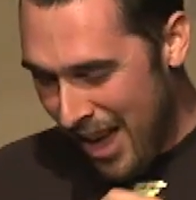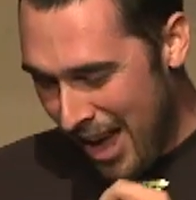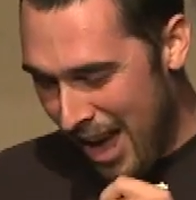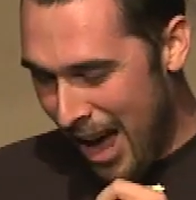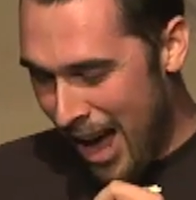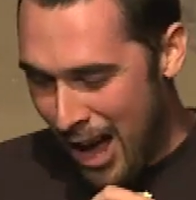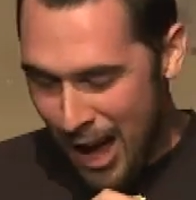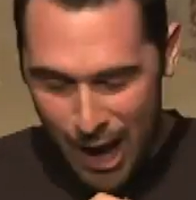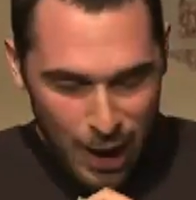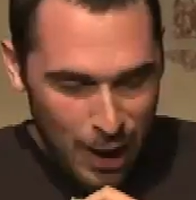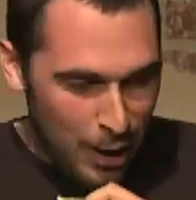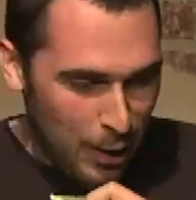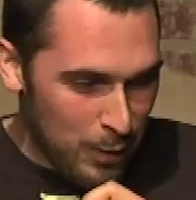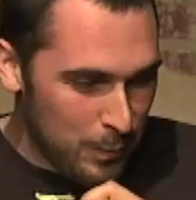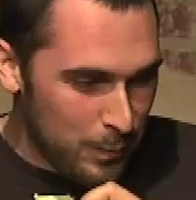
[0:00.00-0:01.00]

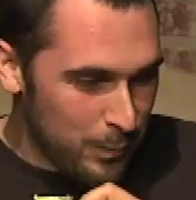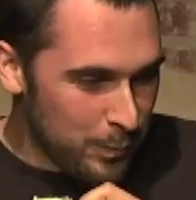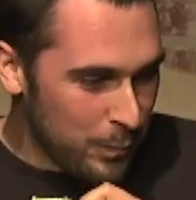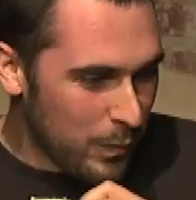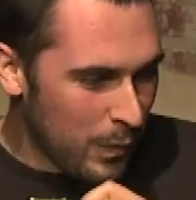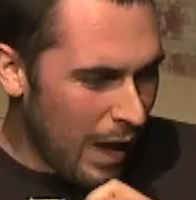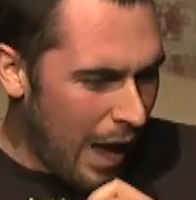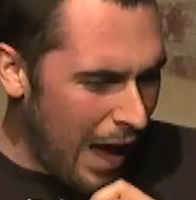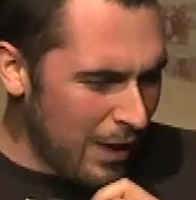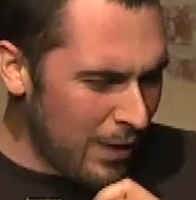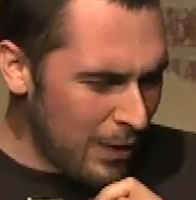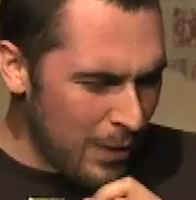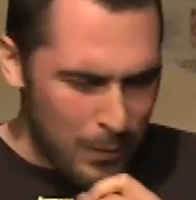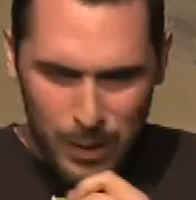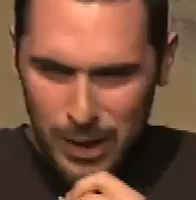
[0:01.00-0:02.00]
I don't
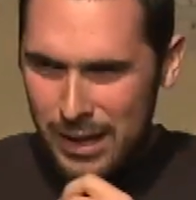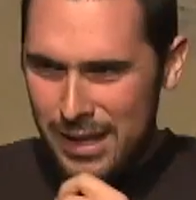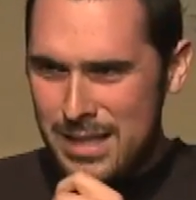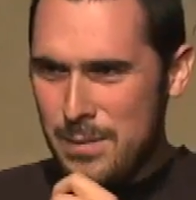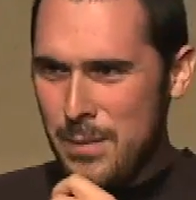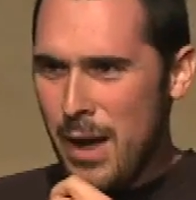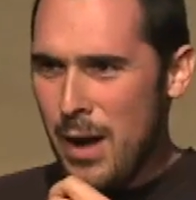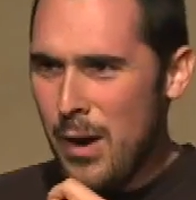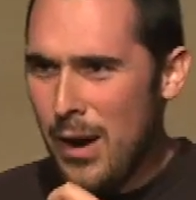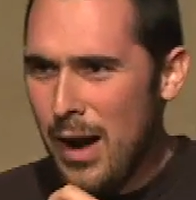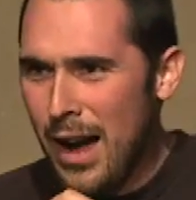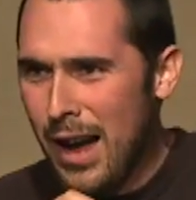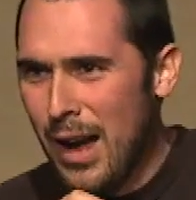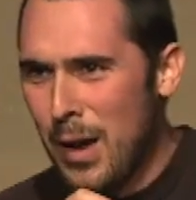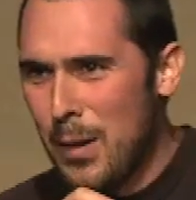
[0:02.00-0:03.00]
know what it is
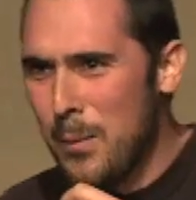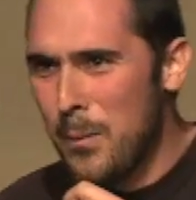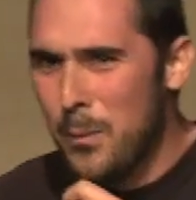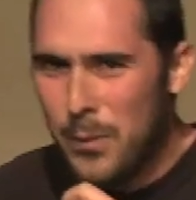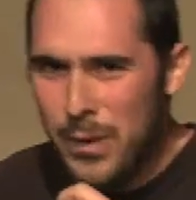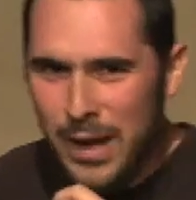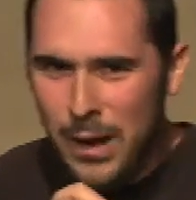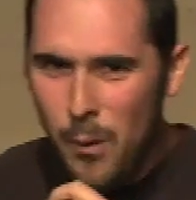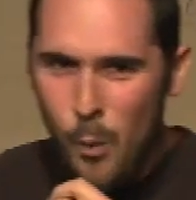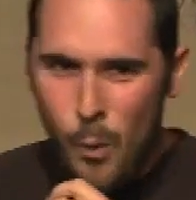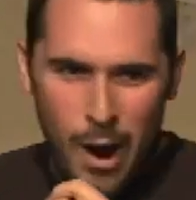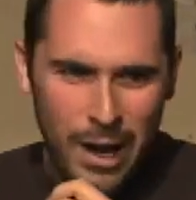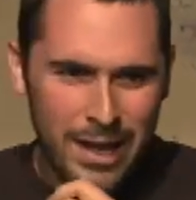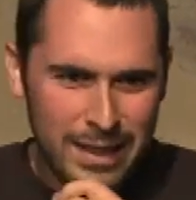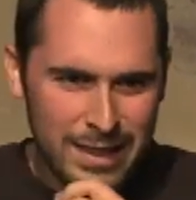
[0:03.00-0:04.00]
about being
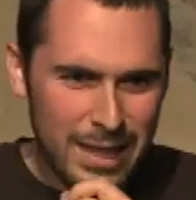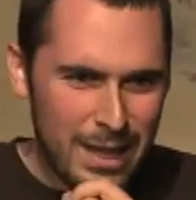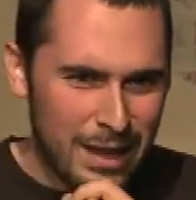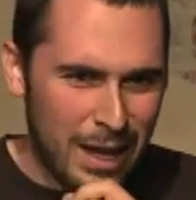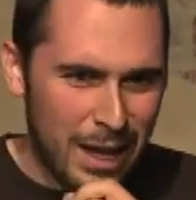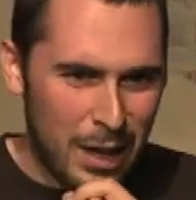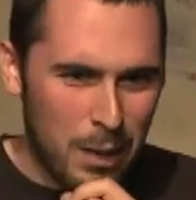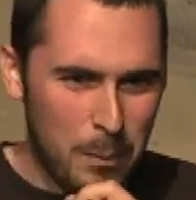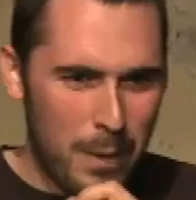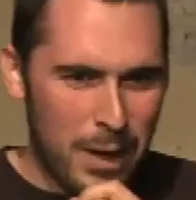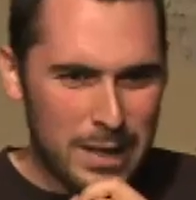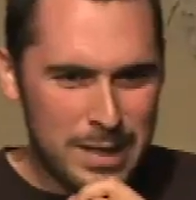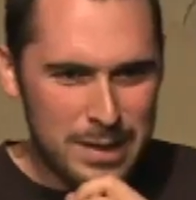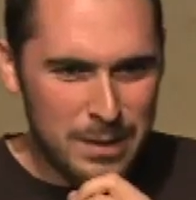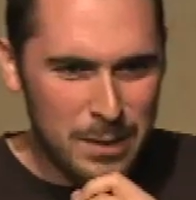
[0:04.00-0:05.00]
white that like
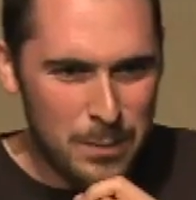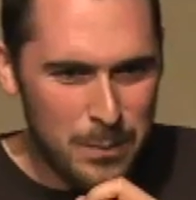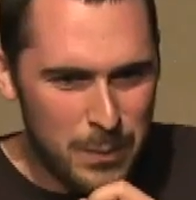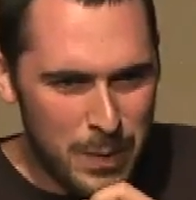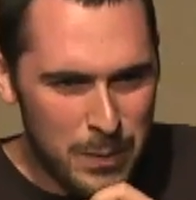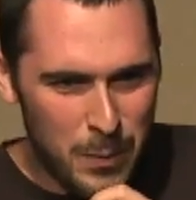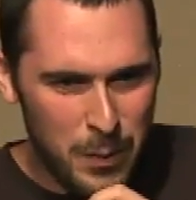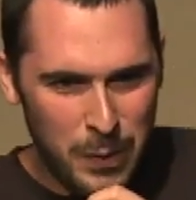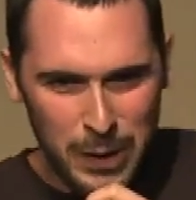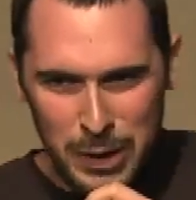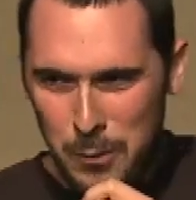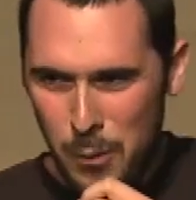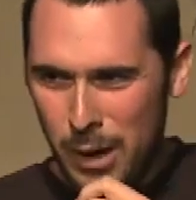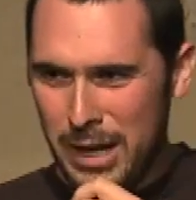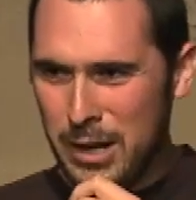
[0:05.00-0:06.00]
makes people think you
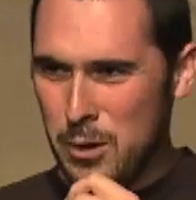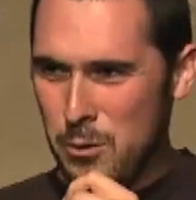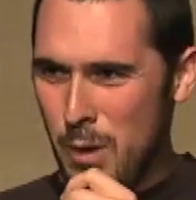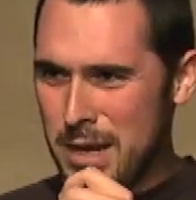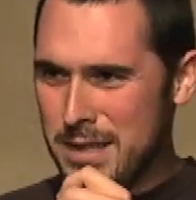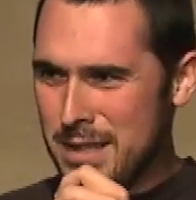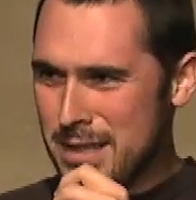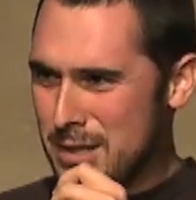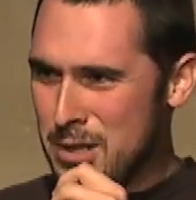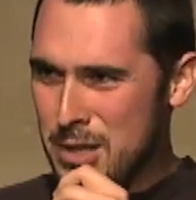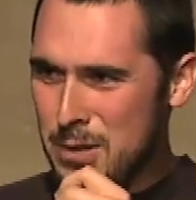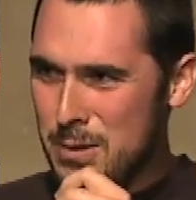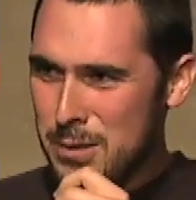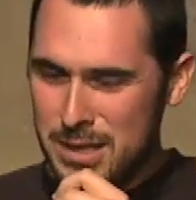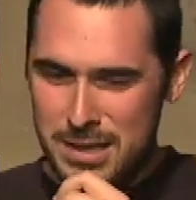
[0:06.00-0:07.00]
want to hear racist
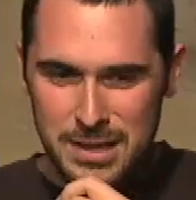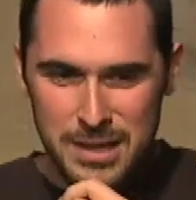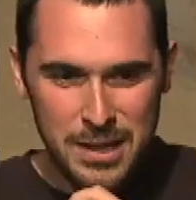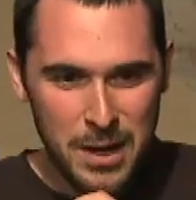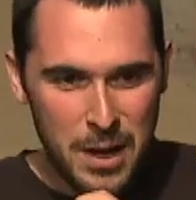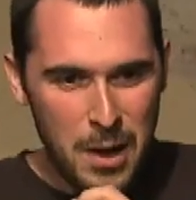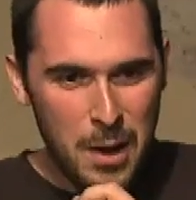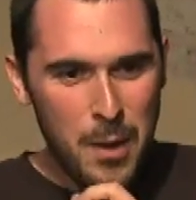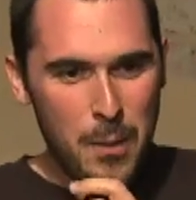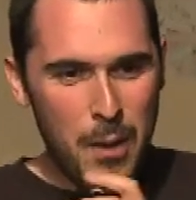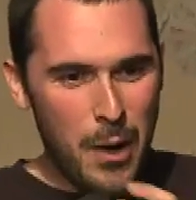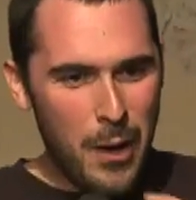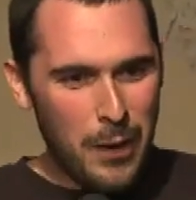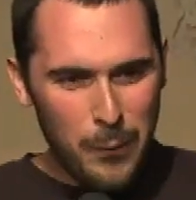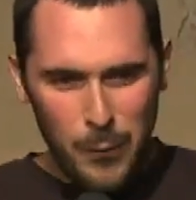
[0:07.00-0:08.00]
jokes.
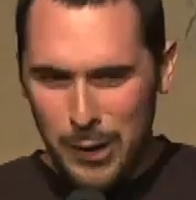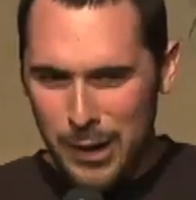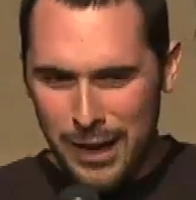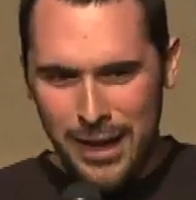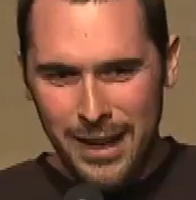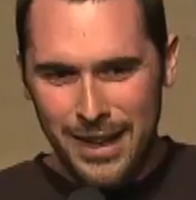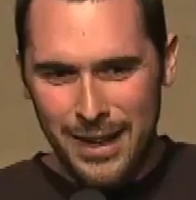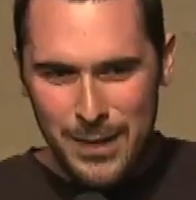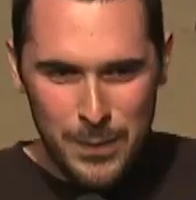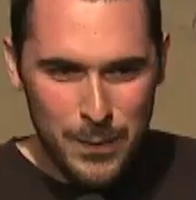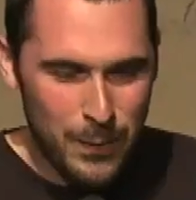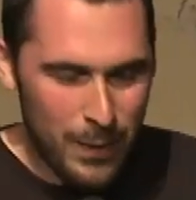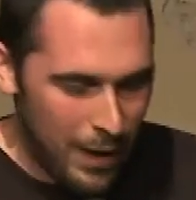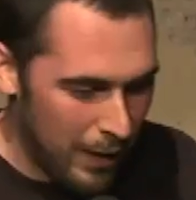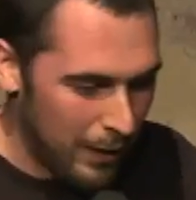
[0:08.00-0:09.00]

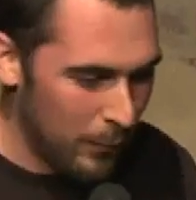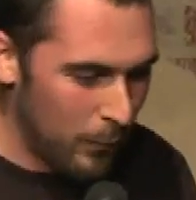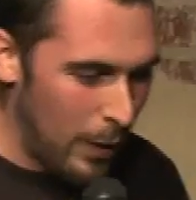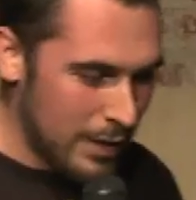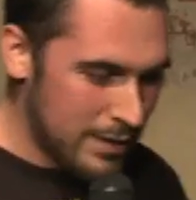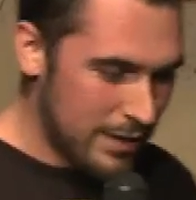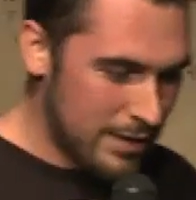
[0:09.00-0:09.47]
And racists